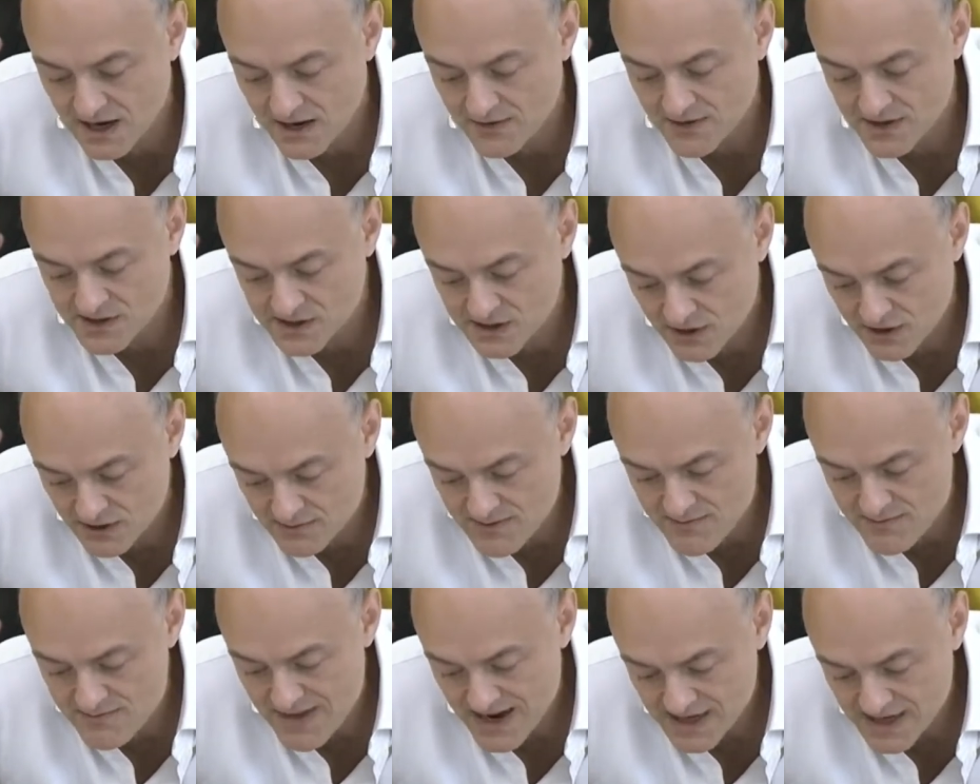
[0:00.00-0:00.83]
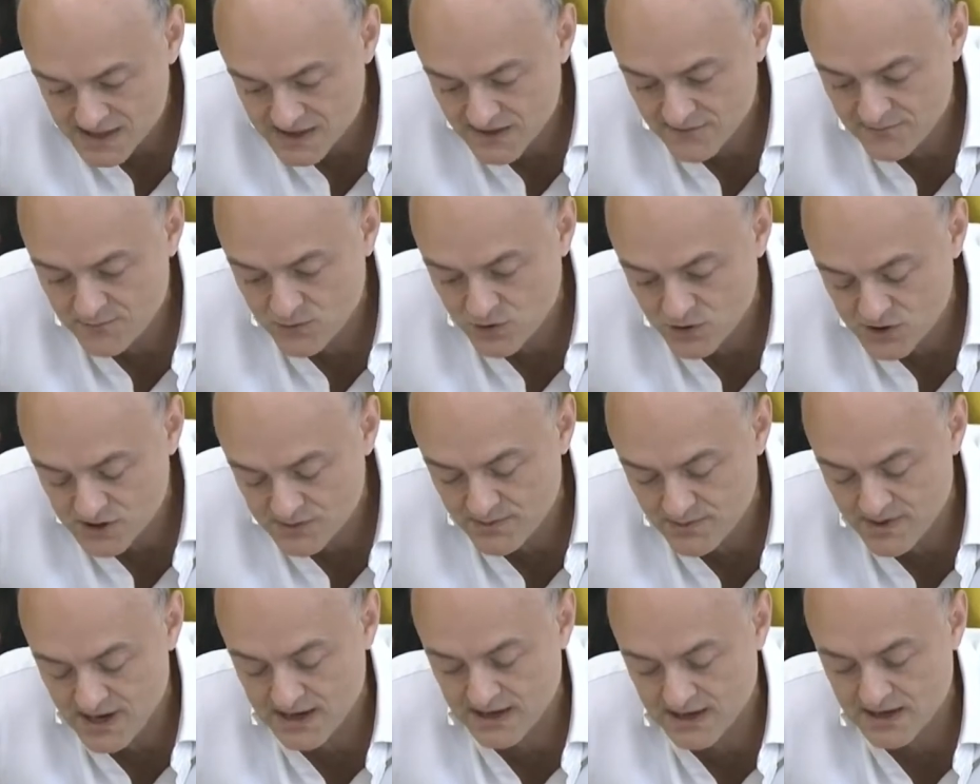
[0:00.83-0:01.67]
there's going to be massive
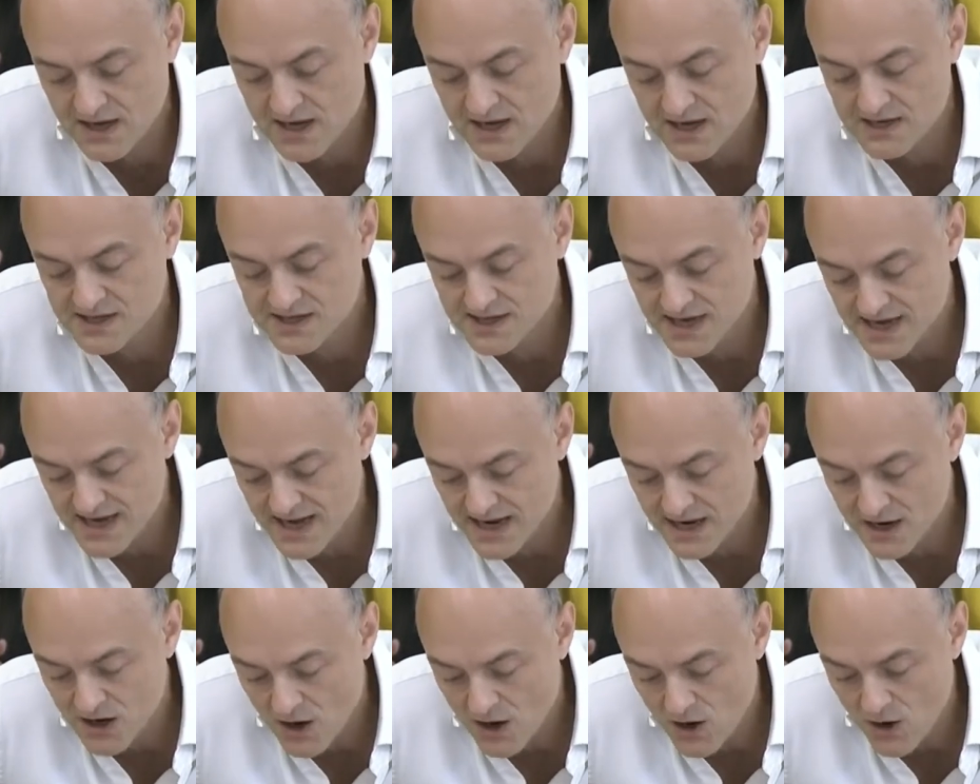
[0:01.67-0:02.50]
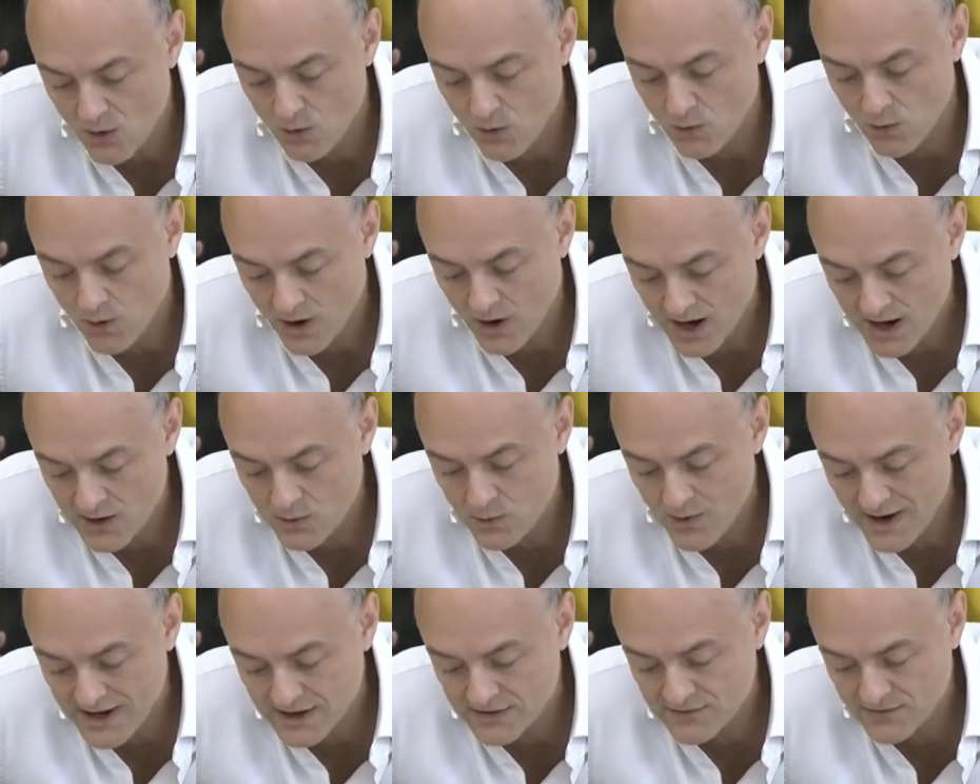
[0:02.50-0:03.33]
pushback saying, why
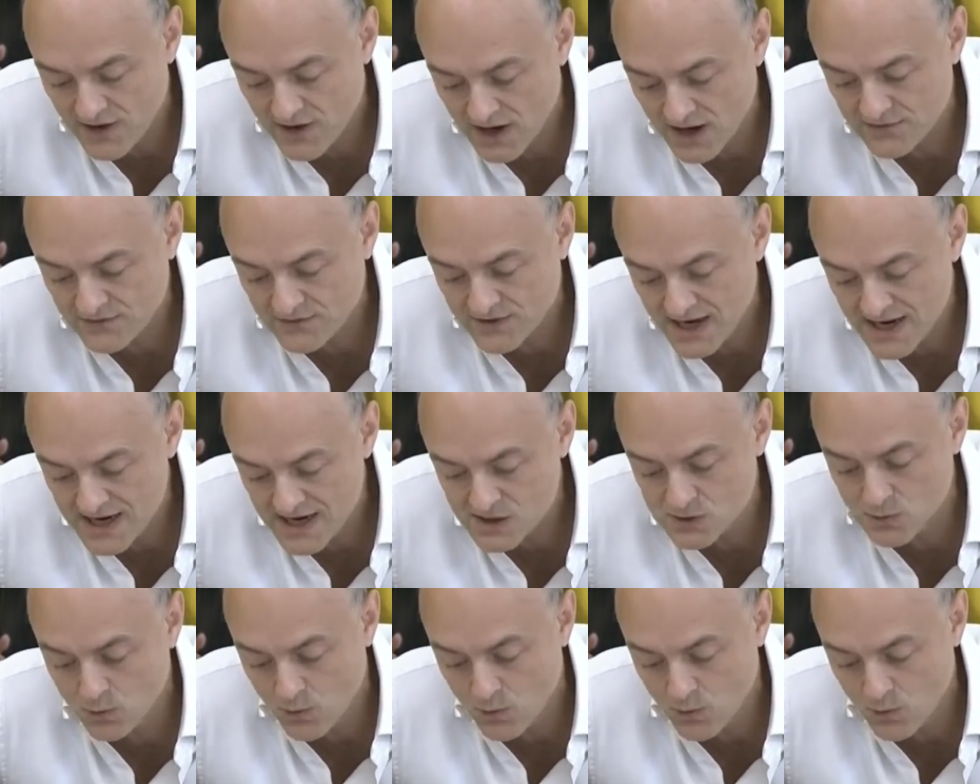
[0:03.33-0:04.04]
wait 5 days?